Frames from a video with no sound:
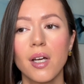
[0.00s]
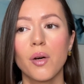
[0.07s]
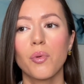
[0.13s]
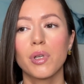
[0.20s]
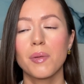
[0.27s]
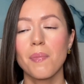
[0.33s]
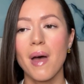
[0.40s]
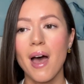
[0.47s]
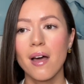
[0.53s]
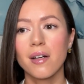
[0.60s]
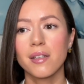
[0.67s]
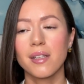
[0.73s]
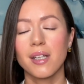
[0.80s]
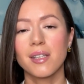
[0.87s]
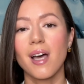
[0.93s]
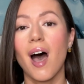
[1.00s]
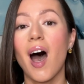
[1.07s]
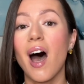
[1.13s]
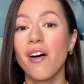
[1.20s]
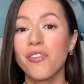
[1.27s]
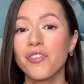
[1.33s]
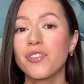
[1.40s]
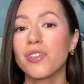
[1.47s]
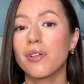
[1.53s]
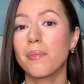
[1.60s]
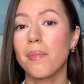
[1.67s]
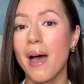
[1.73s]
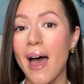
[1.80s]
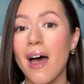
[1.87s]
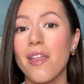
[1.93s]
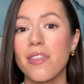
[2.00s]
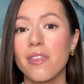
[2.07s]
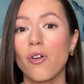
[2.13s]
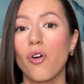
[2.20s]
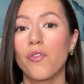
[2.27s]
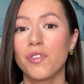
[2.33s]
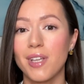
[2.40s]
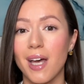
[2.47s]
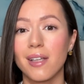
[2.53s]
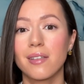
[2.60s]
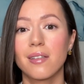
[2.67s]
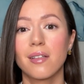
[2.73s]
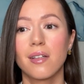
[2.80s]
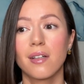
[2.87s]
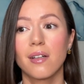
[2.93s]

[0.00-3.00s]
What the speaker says: What matters that aftermath of that